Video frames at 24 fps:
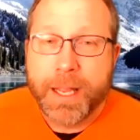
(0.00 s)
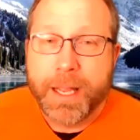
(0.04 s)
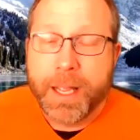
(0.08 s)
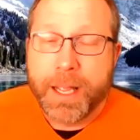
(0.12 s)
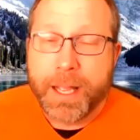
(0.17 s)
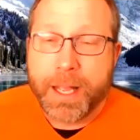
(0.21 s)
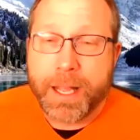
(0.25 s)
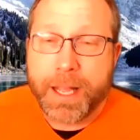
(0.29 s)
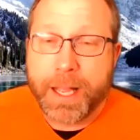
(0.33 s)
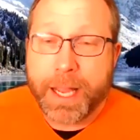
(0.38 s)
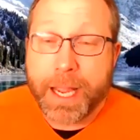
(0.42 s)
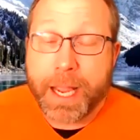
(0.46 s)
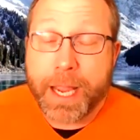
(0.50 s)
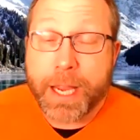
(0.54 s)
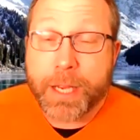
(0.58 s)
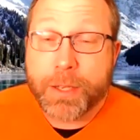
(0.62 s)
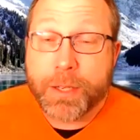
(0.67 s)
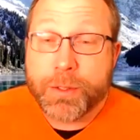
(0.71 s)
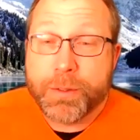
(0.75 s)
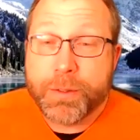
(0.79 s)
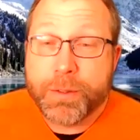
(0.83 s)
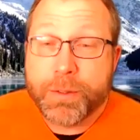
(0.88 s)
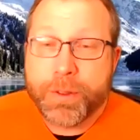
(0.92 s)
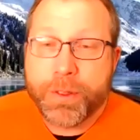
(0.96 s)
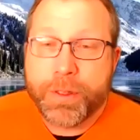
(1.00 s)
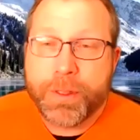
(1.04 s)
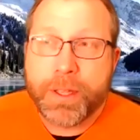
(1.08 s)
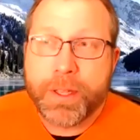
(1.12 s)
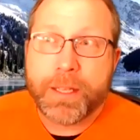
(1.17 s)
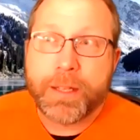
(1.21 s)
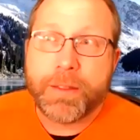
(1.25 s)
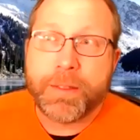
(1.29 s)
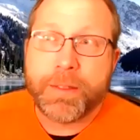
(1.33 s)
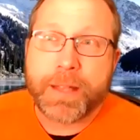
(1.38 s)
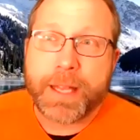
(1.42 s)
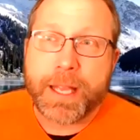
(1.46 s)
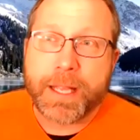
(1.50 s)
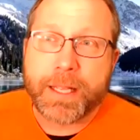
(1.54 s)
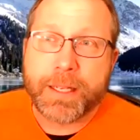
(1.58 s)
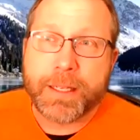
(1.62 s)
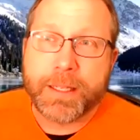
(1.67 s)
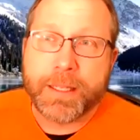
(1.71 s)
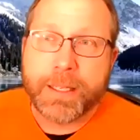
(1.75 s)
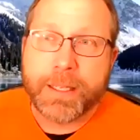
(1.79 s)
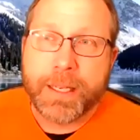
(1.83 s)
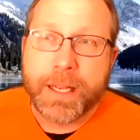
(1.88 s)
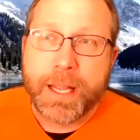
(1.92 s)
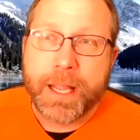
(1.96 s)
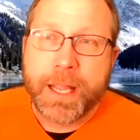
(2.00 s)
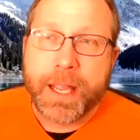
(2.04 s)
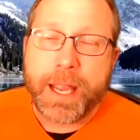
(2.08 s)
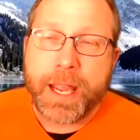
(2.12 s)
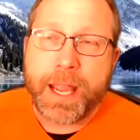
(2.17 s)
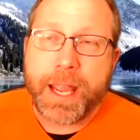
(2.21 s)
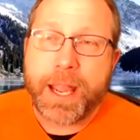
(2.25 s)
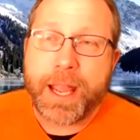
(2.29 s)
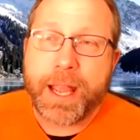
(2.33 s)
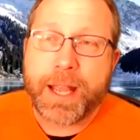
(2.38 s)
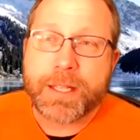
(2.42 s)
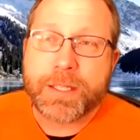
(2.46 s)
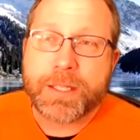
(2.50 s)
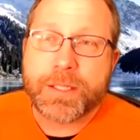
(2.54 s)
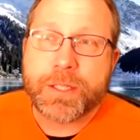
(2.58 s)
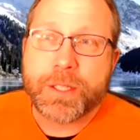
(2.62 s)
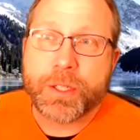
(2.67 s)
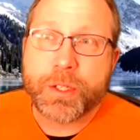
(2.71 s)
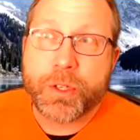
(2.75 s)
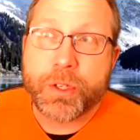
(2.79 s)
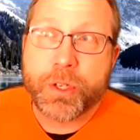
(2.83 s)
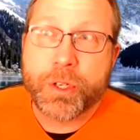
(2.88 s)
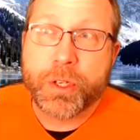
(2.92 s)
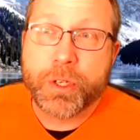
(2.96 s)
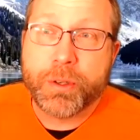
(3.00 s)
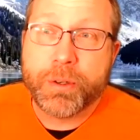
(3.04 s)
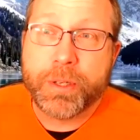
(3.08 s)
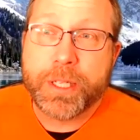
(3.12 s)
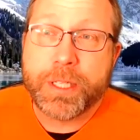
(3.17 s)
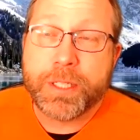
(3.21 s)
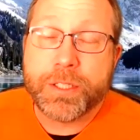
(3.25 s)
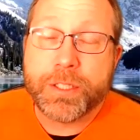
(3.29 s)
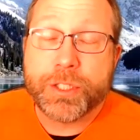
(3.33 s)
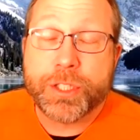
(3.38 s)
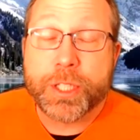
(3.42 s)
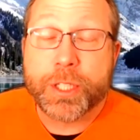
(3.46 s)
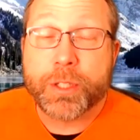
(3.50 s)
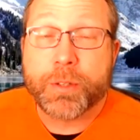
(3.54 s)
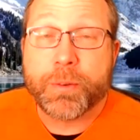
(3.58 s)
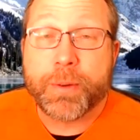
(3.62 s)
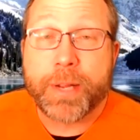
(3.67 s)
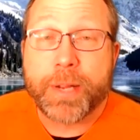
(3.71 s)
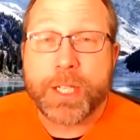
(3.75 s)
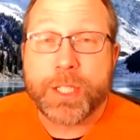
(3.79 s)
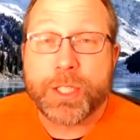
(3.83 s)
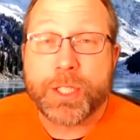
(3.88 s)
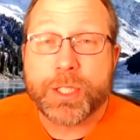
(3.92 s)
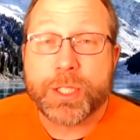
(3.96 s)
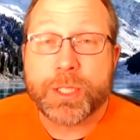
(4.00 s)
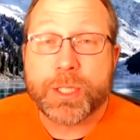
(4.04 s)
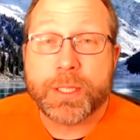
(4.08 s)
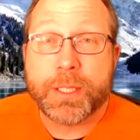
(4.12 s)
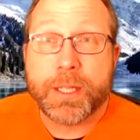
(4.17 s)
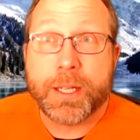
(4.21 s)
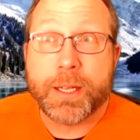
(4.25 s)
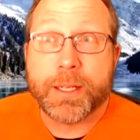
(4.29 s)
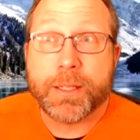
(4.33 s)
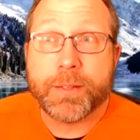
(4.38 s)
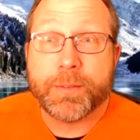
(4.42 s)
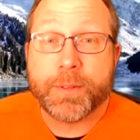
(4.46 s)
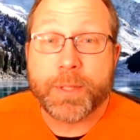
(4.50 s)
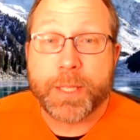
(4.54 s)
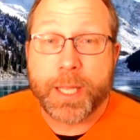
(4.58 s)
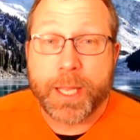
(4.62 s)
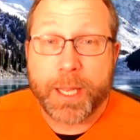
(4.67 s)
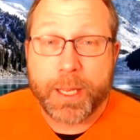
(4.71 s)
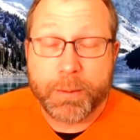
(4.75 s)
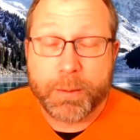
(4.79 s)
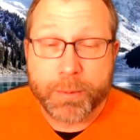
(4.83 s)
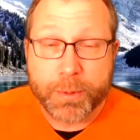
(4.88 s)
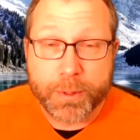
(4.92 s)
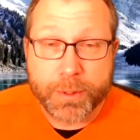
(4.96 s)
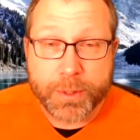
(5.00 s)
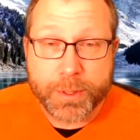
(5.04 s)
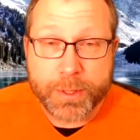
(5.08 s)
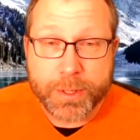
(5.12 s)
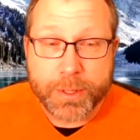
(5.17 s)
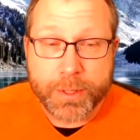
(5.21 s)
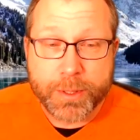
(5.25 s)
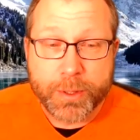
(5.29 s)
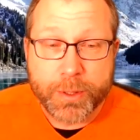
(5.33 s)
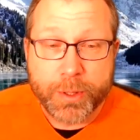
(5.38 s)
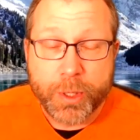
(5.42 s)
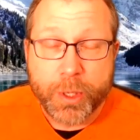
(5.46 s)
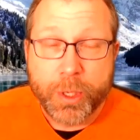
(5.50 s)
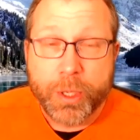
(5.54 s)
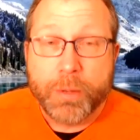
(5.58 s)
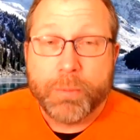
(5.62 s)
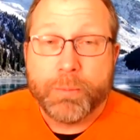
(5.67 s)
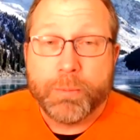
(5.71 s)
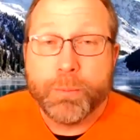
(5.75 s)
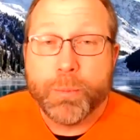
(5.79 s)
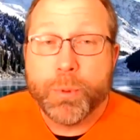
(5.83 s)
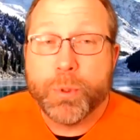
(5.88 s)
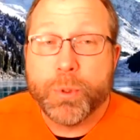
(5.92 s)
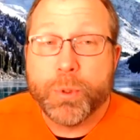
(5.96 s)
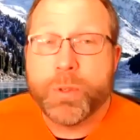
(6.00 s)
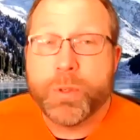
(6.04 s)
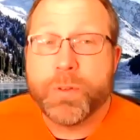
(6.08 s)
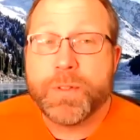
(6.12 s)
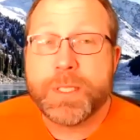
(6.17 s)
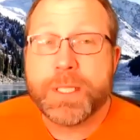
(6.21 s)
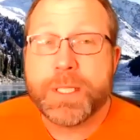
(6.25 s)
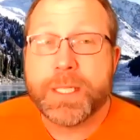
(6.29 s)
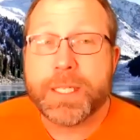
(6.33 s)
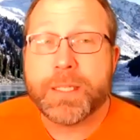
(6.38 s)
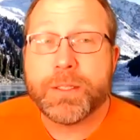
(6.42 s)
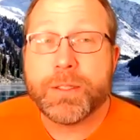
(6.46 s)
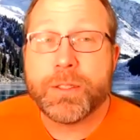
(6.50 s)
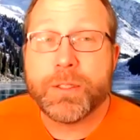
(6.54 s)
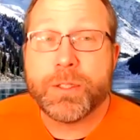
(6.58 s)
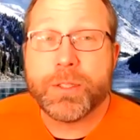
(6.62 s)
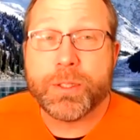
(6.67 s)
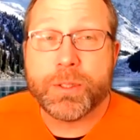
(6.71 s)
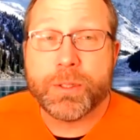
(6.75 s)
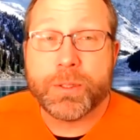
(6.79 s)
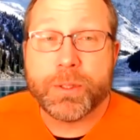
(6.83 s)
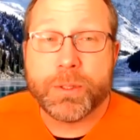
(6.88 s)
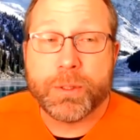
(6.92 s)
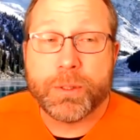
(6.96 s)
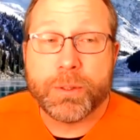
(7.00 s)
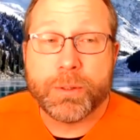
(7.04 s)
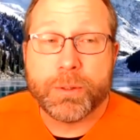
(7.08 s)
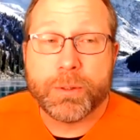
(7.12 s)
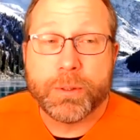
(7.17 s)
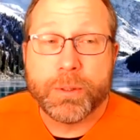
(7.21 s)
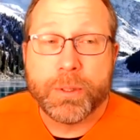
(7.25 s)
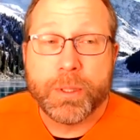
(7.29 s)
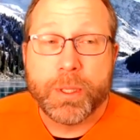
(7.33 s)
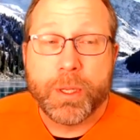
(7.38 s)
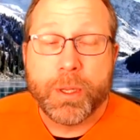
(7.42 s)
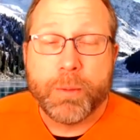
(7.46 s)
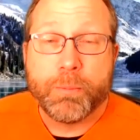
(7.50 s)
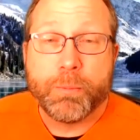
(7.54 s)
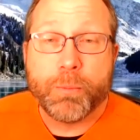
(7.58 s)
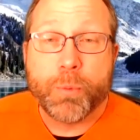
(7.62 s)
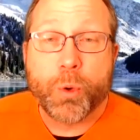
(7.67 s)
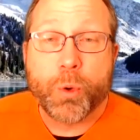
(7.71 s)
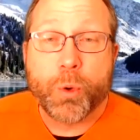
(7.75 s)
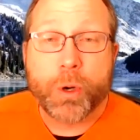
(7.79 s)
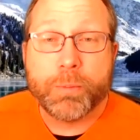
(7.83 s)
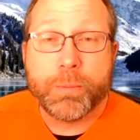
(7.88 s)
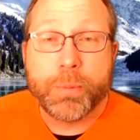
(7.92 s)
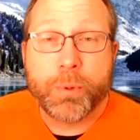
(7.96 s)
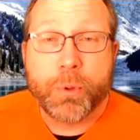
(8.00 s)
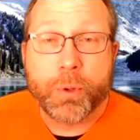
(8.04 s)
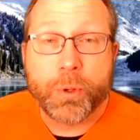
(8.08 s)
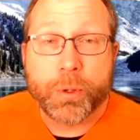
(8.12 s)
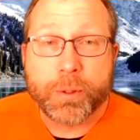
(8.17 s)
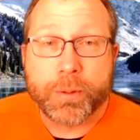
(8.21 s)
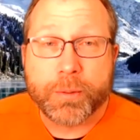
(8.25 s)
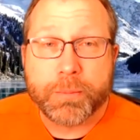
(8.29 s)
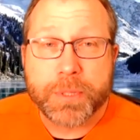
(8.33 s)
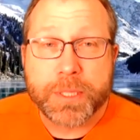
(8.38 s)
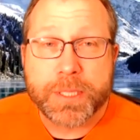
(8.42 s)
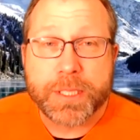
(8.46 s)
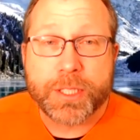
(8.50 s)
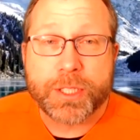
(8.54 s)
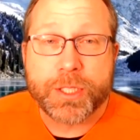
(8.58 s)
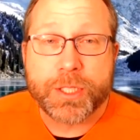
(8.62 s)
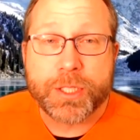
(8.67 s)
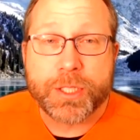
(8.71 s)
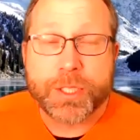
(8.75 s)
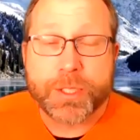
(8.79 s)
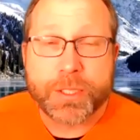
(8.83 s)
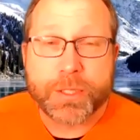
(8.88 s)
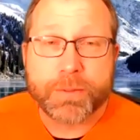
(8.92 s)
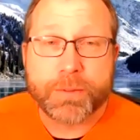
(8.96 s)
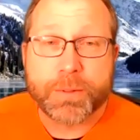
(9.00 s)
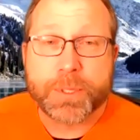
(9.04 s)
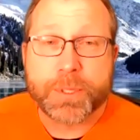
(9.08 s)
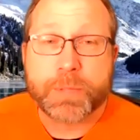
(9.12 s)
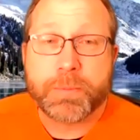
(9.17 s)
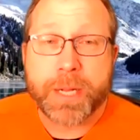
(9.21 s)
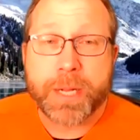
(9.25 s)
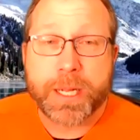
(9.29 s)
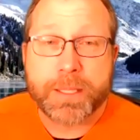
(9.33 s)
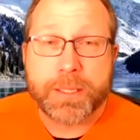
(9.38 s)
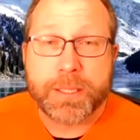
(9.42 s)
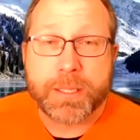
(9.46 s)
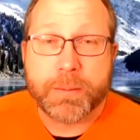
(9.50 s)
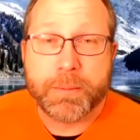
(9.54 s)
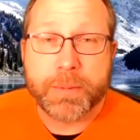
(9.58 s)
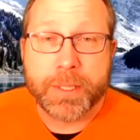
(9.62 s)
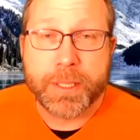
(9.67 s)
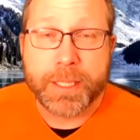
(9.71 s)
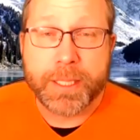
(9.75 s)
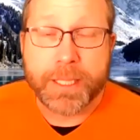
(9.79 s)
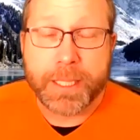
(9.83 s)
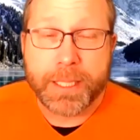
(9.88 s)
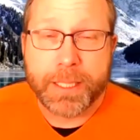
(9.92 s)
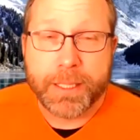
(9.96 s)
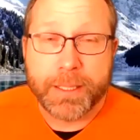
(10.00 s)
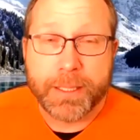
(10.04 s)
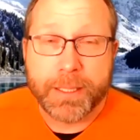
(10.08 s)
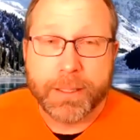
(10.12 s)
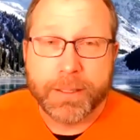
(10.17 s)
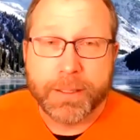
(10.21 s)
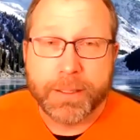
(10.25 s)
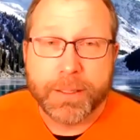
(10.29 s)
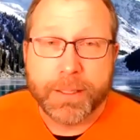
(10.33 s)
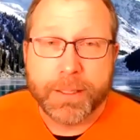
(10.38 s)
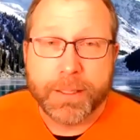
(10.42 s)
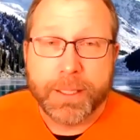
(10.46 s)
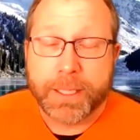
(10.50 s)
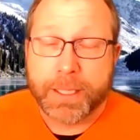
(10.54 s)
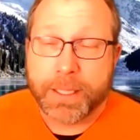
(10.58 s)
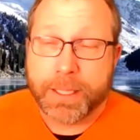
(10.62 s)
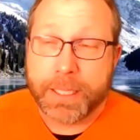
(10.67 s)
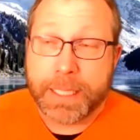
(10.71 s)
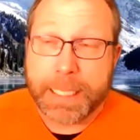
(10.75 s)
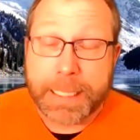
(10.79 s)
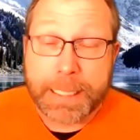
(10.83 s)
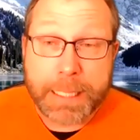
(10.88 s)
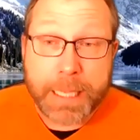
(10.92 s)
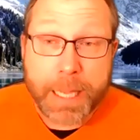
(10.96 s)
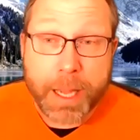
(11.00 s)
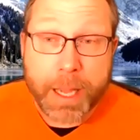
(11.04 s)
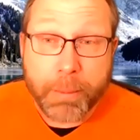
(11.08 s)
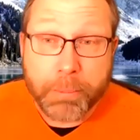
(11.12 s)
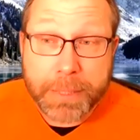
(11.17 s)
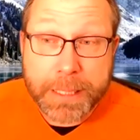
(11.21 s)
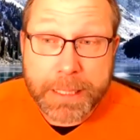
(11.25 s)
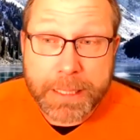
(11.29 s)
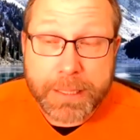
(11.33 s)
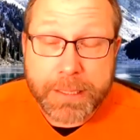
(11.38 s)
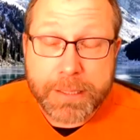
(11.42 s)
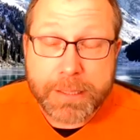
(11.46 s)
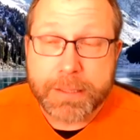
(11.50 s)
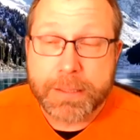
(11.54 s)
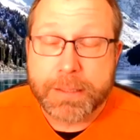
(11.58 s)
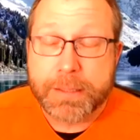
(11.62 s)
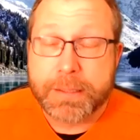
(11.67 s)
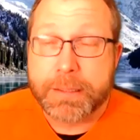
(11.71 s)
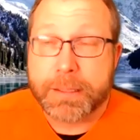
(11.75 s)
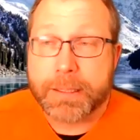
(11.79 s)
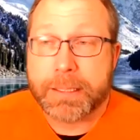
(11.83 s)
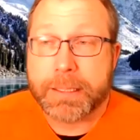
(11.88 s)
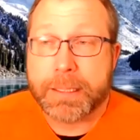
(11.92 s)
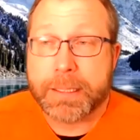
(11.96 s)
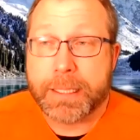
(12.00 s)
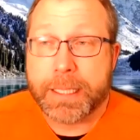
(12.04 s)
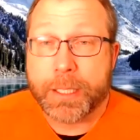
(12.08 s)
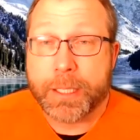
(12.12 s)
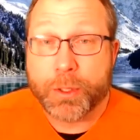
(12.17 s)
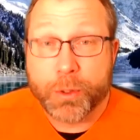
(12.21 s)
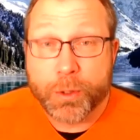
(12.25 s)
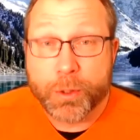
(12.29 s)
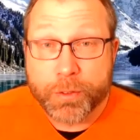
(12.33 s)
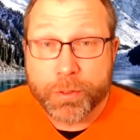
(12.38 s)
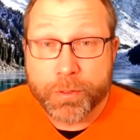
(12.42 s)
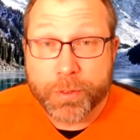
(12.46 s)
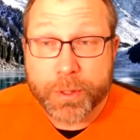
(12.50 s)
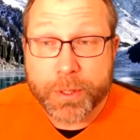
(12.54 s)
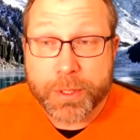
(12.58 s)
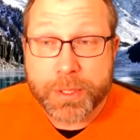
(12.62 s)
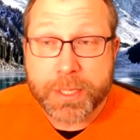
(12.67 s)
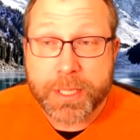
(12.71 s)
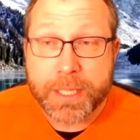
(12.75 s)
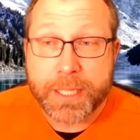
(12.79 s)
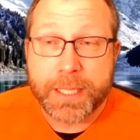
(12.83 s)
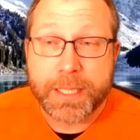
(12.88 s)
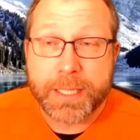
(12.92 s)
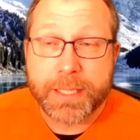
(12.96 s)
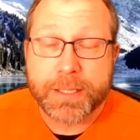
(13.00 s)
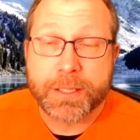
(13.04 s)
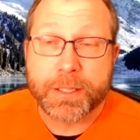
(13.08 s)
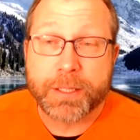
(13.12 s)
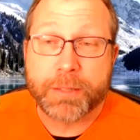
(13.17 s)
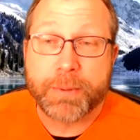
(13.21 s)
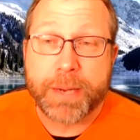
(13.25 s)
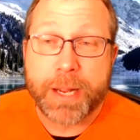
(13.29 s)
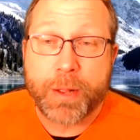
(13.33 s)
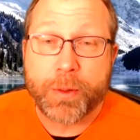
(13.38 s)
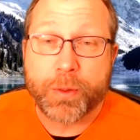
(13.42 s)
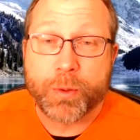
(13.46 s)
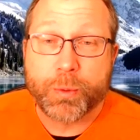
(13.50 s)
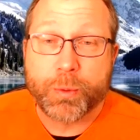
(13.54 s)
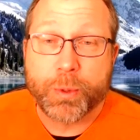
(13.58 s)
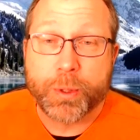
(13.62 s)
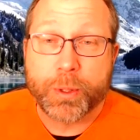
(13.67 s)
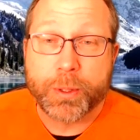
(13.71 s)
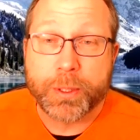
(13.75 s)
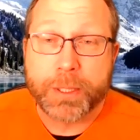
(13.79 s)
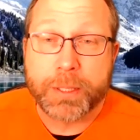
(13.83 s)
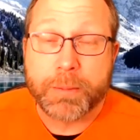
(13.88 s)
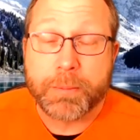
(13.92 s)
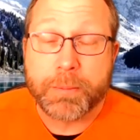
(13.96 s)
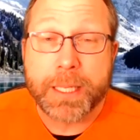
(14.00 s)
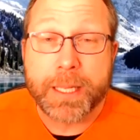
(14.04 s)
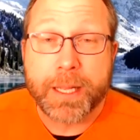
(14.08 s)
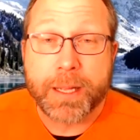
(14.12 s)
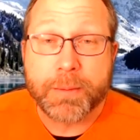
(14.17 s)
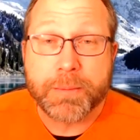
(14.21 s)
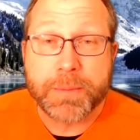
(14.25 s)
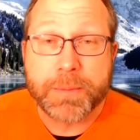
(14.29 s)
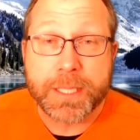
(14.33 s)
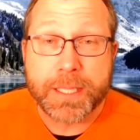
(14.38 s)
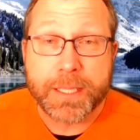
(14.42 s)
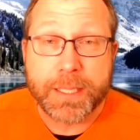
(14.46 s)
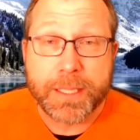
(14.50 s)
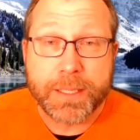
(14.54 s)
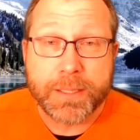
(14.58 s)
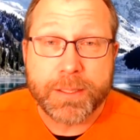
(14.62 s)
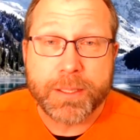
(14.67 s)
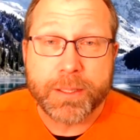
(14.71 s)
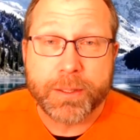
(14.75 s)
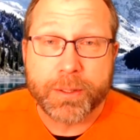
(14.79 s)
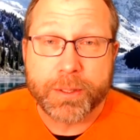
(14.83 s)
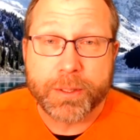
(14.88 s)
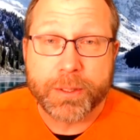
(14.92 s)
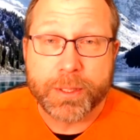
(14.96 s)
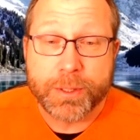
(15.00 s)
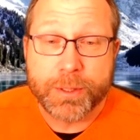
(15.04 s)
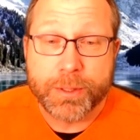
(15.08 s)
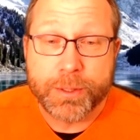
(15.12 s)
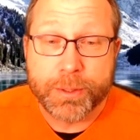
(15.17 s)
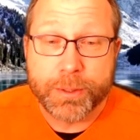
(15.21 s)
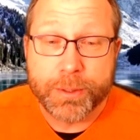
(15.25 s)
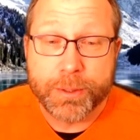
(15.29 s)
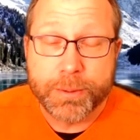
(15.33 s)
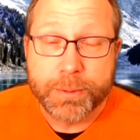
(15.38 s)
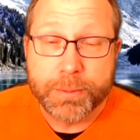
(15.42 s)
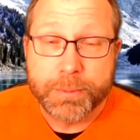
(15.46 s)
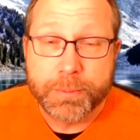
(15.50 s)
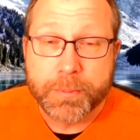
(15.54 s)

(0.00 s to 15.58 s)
I do think that as the current generation of gamers moves into more important positions of responsibility in companies, in universities, and around the world, it becomes easier to do.